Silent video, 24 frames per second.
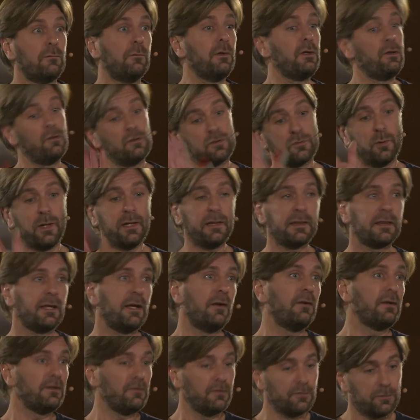we just went
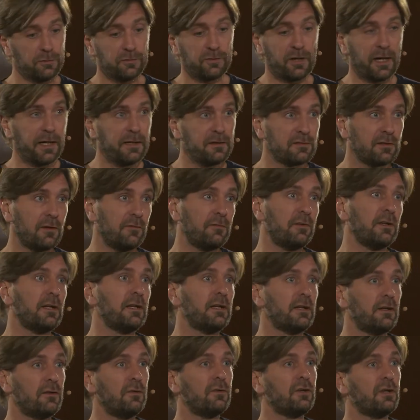there and you signed something
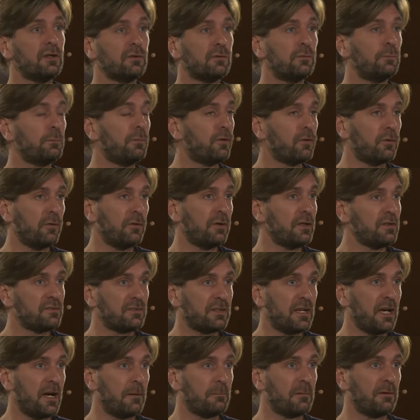and then you got to borrow this
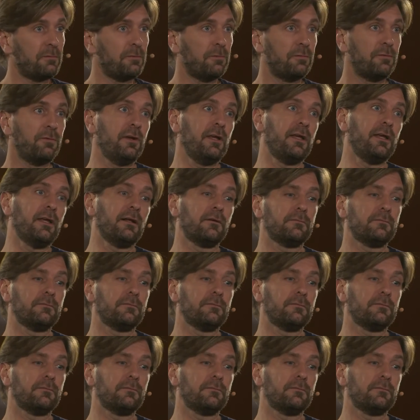camera for free.